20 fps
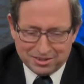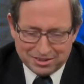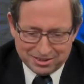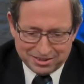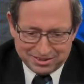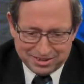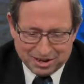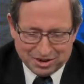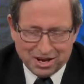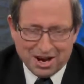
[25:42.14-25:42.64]

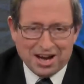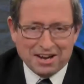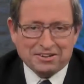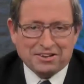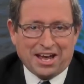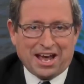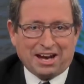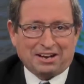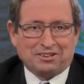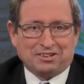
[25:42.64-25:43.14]
Now,
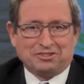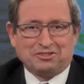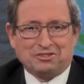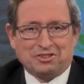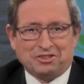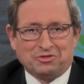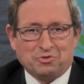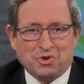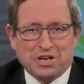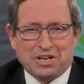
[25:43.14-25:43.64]
contact us
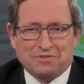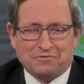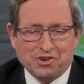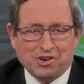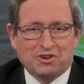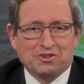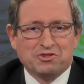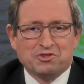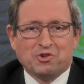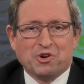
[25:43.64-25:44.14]
this week. If
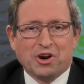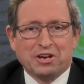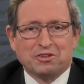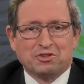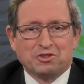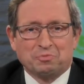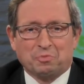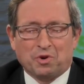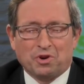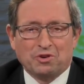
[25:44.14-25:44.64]
you're enjoying
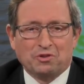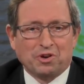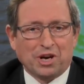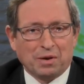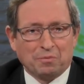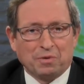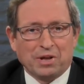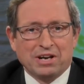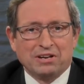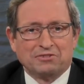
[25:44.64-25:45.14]
this
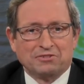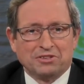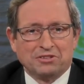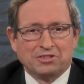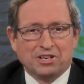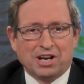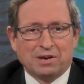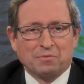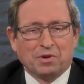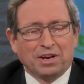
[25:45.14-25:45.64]
program, ladies and
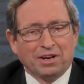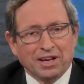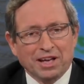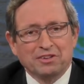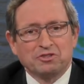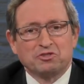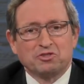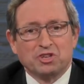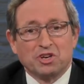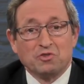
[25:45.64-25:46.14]
gentlemen, let
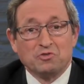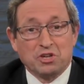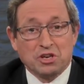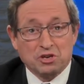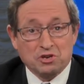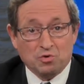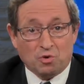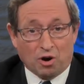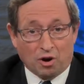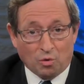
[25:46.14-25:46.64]
us know that
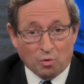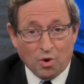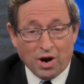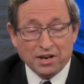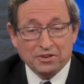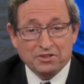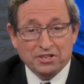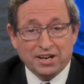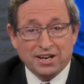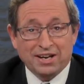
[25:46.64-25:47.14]
you are
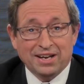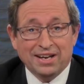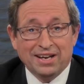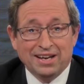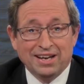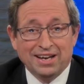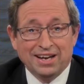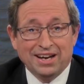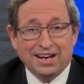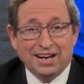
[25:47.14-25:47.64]
watching
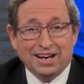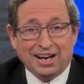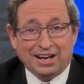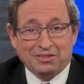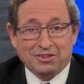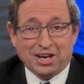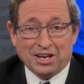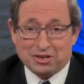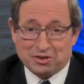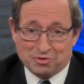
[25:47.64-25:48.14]
and
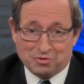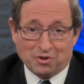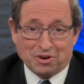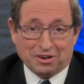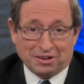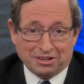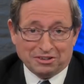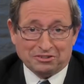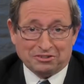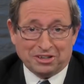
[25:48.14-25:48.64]
that you are
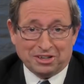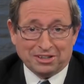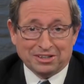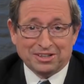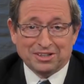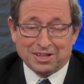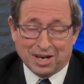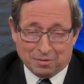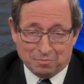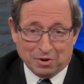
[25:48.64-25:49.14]
listening.
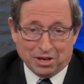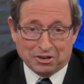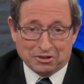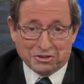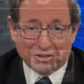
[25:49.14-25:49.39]
God bless